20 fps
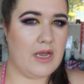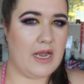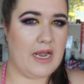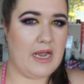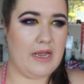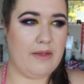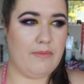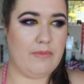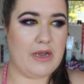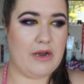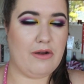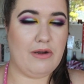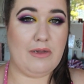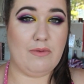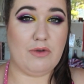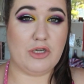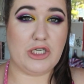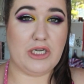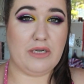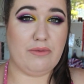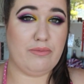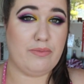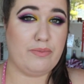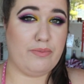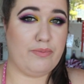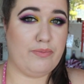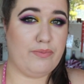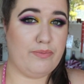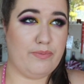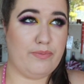I'm currently watching
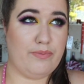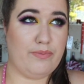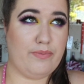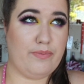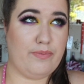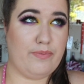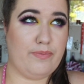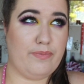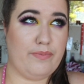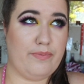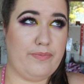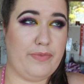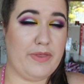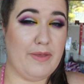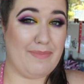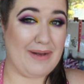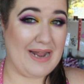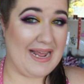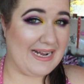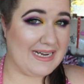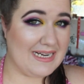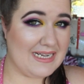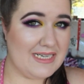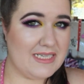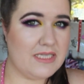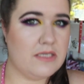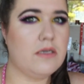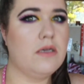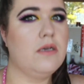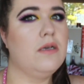The
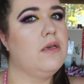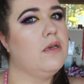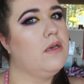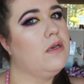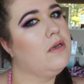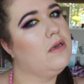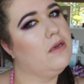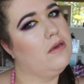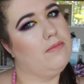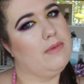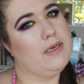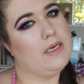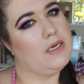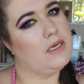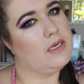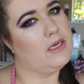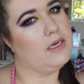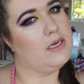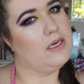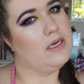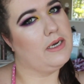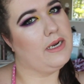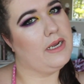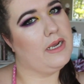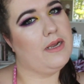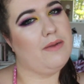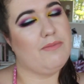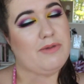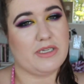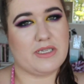Blacklist. Oh my god,
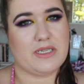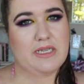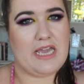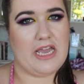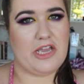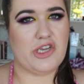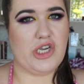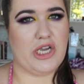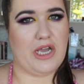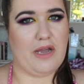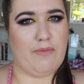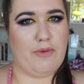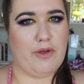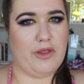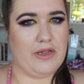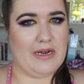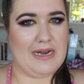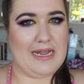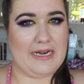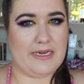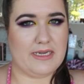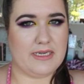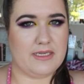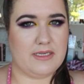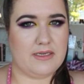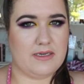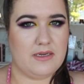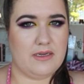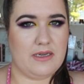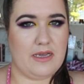I'm just catching up on the
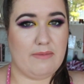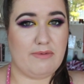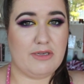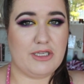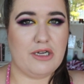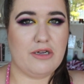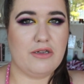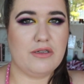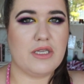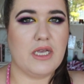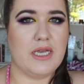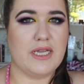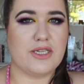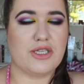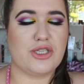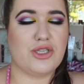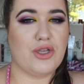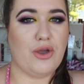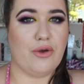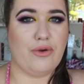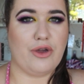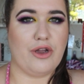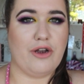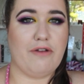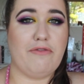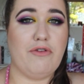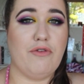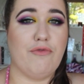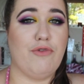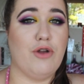latest episodes. It's so good.
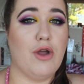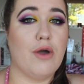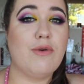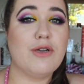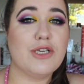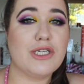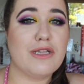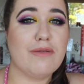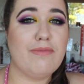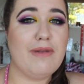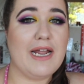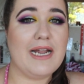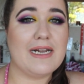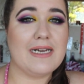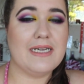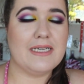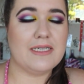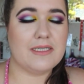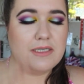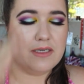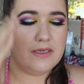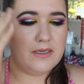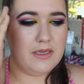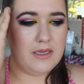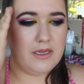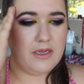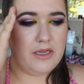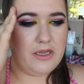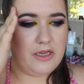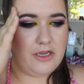If you've not watched The Blacklist,
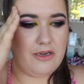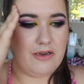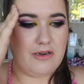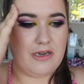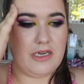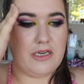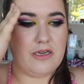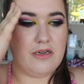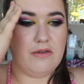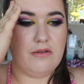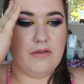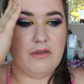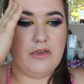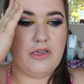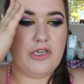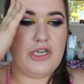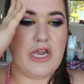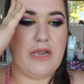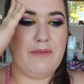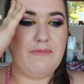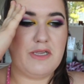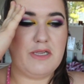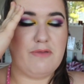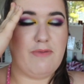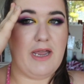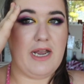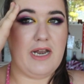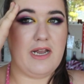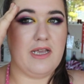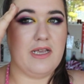you need to. James
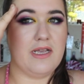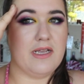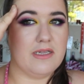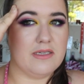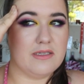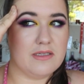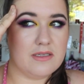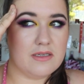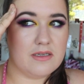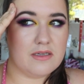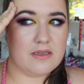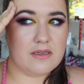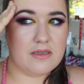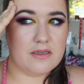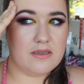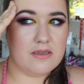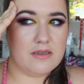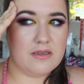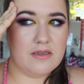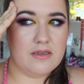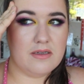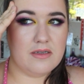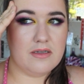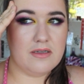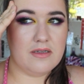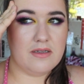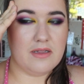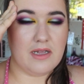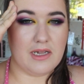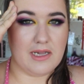Spader is
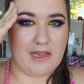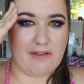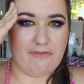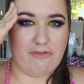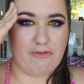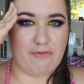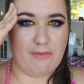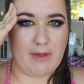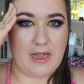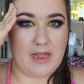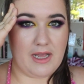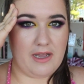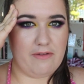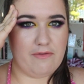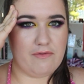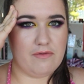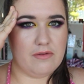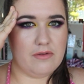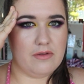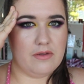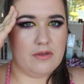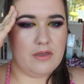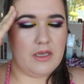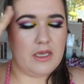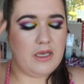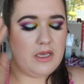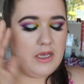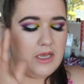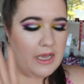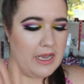the love of my life.
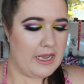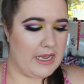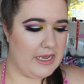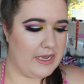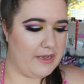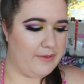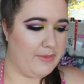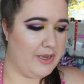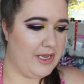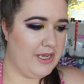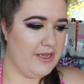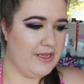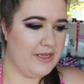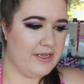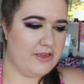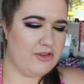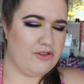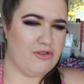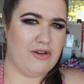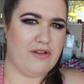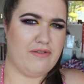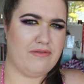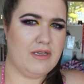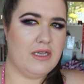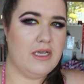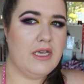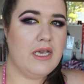Sort of.